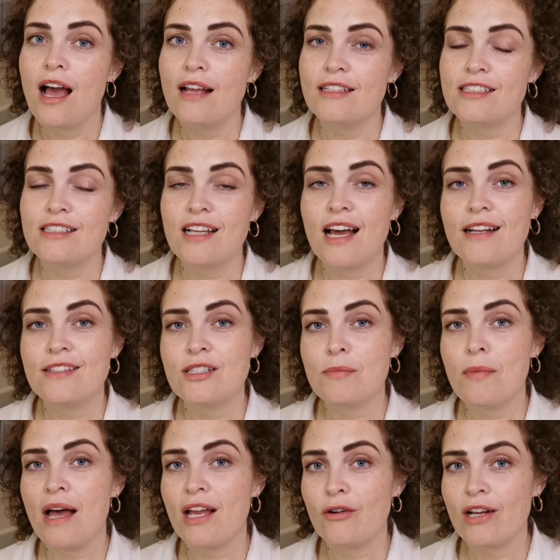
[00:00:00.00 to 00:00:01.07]
I decided to
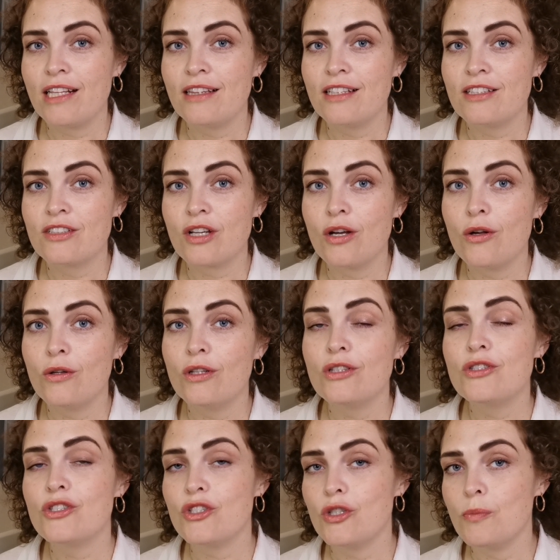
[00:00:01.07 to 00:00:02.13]
migrate this
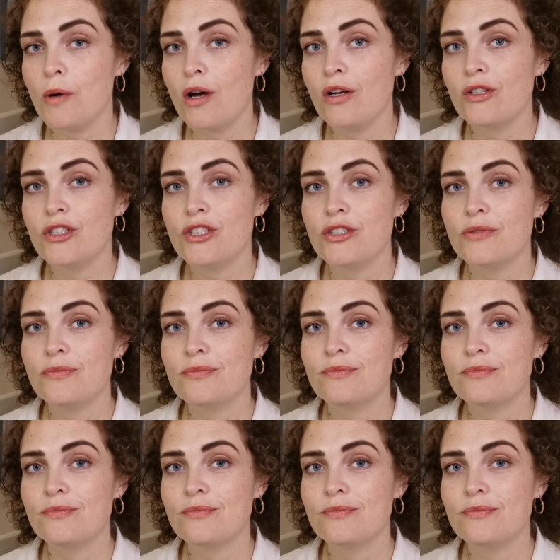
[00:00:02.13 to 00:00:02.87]
goal to March.